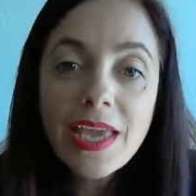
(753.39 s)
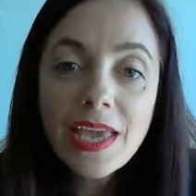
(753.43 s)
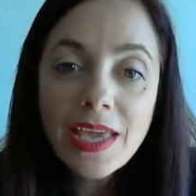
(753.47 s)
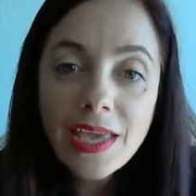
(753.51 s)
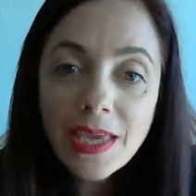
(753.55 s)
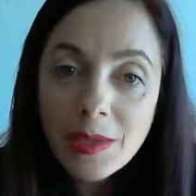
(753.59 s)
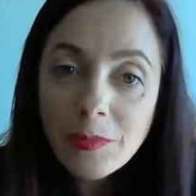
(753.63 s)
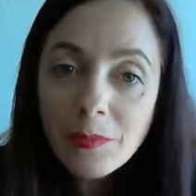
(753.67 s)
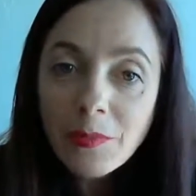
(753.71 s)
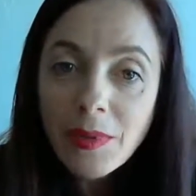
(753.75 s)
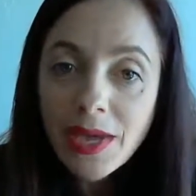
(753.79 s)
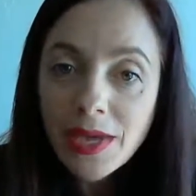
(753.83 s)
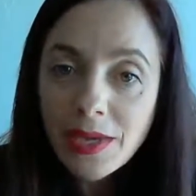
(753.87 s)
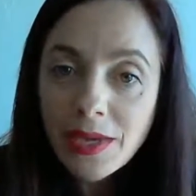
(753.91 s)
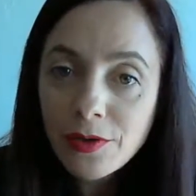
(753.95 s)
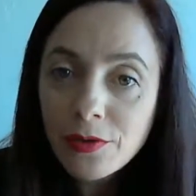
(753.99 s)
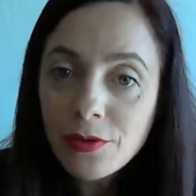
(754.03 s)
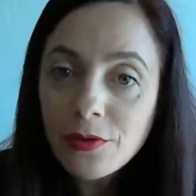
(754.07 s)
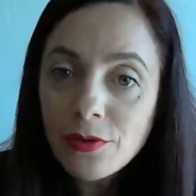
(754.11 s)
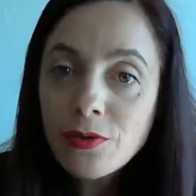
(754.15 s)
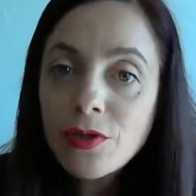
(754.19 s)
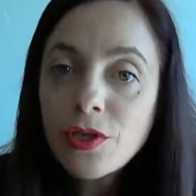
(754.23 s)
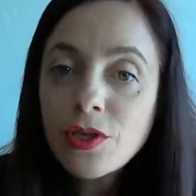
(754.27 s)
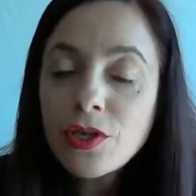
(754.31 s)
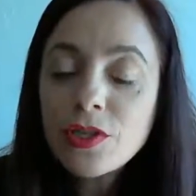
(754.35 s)

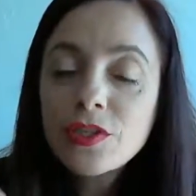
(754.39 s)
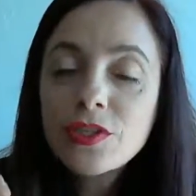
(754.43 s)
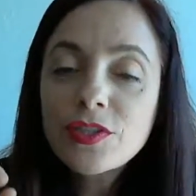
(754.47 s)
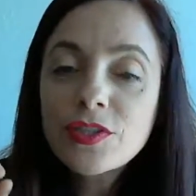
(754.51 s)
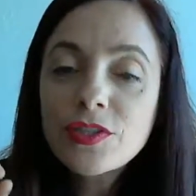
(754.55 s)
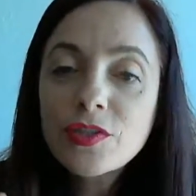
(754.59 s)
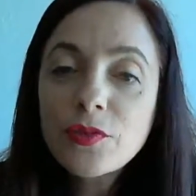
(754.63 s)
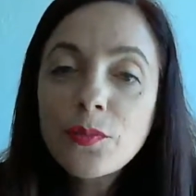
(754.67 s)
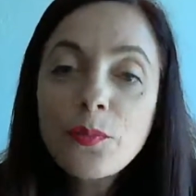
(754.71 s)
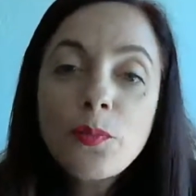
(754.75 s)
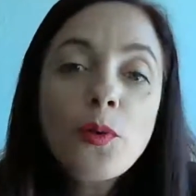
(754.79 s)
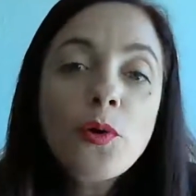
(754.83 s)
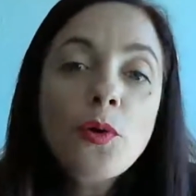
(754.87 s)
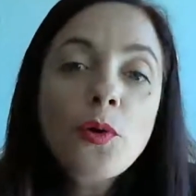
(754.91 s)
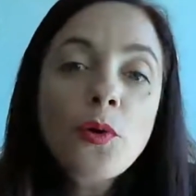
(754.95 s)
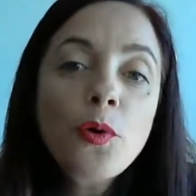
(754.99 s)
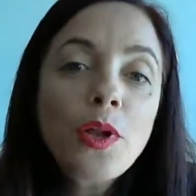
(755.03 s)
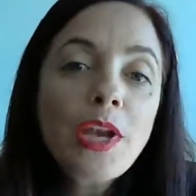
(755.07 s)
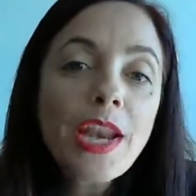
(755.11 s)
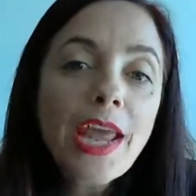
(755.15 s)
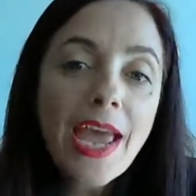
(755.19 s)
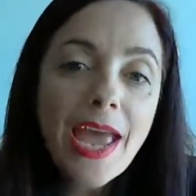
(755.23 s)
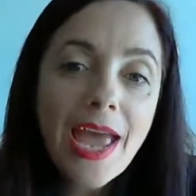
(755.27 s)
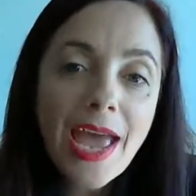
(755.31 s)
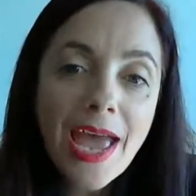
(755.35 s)
email
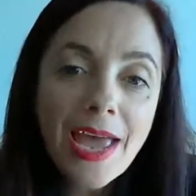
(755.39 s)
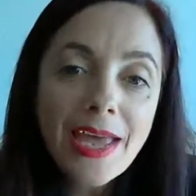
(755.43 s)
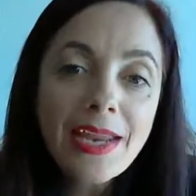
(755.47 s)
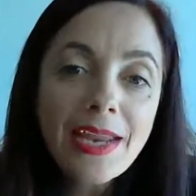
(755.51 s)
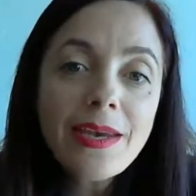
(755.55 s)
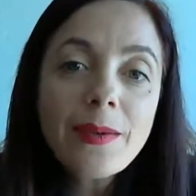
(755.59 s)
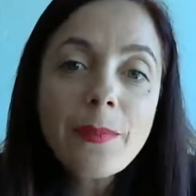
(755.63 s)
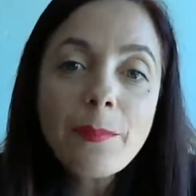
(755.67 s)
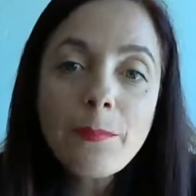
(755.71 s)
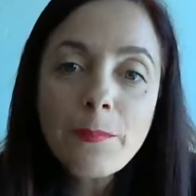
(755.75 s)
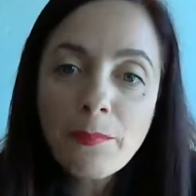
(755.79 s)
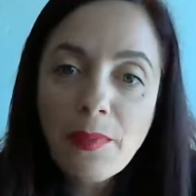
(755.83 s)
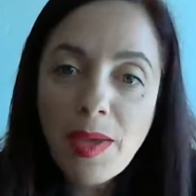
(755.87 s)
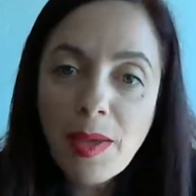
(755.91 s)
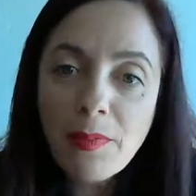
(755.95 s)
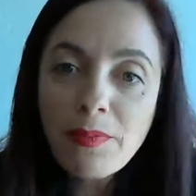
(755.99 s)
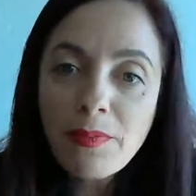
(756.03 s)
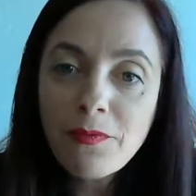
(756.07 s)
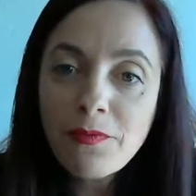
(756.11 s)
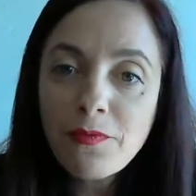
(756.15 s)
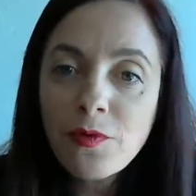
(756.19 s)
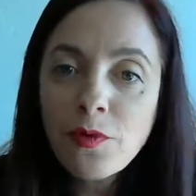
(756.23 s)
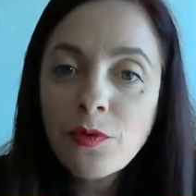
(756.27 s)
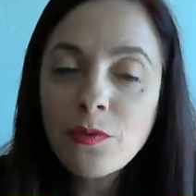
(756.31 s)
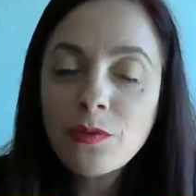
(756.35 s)

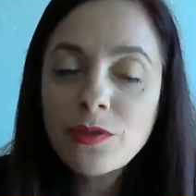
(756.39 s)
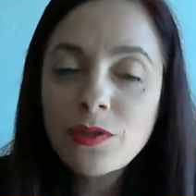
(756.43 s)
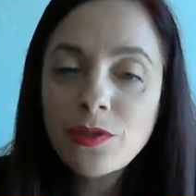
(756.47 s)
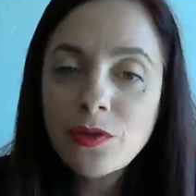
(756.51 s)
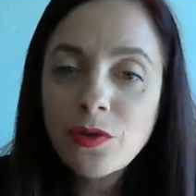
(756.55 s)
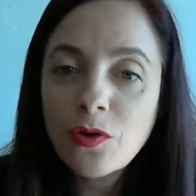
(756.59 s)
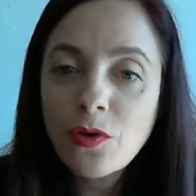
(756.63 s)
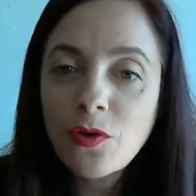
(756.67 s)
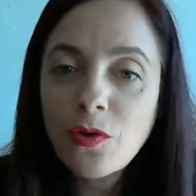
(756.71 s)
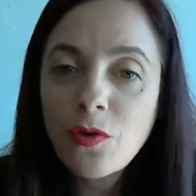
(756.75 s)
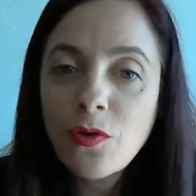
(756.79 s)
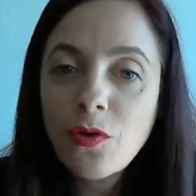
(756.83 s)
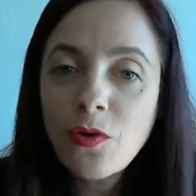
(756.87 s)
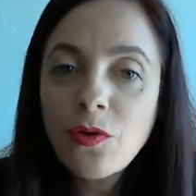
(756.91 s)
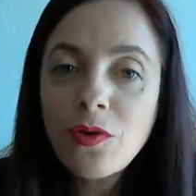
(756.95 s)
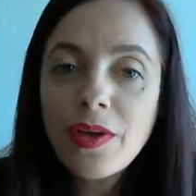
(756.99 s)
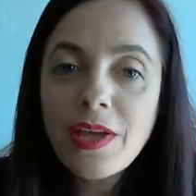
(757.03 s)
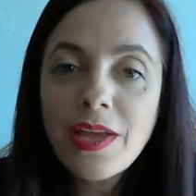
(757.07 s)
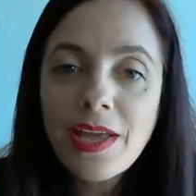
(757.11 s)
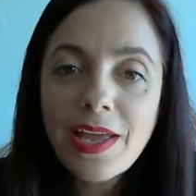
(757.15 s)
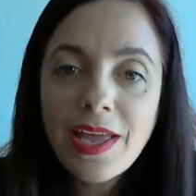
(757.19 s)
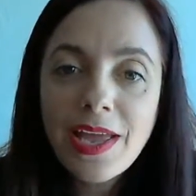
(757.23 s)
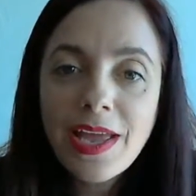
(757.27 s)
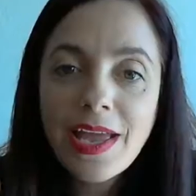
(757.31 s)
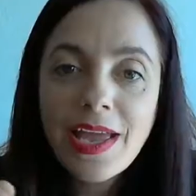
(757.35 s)

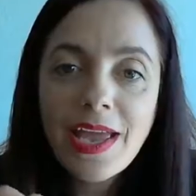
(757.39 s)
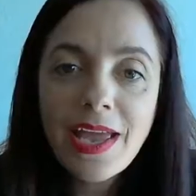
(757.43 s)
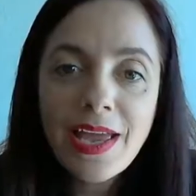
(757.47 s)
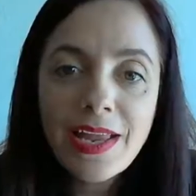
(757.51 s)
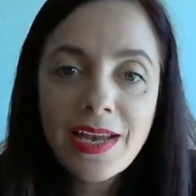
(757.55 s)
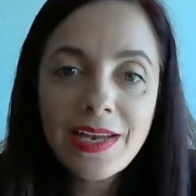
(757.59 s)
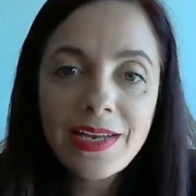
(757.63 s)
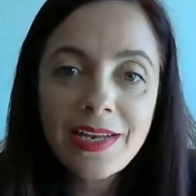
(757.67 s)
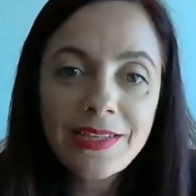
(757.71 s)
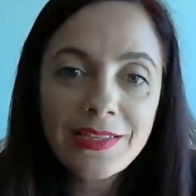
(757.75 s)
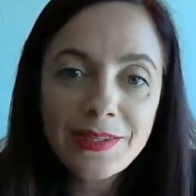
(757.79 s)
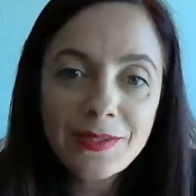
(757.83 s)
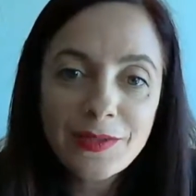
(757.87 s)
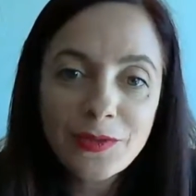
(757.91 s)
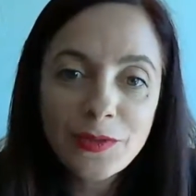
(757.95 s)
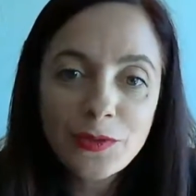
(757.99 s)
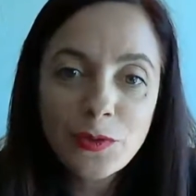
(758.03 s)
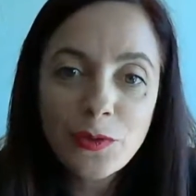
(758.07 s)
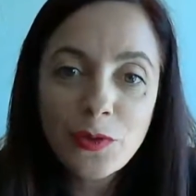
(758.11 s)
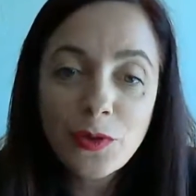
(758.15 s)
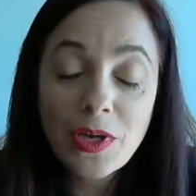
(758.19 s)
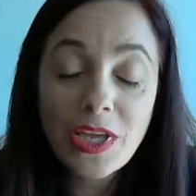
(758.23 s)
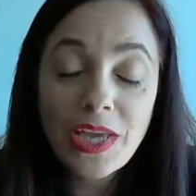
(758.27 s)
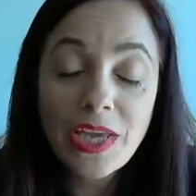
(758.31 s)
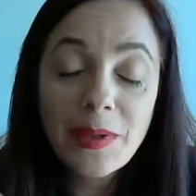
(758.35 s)
support@mapperforward.org and let's
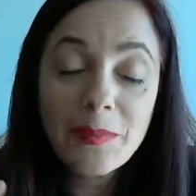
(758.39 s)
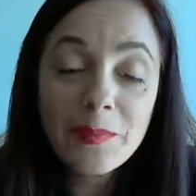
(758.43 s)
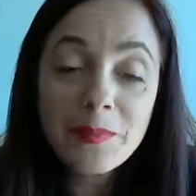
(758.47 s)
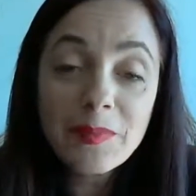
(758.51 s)
talk.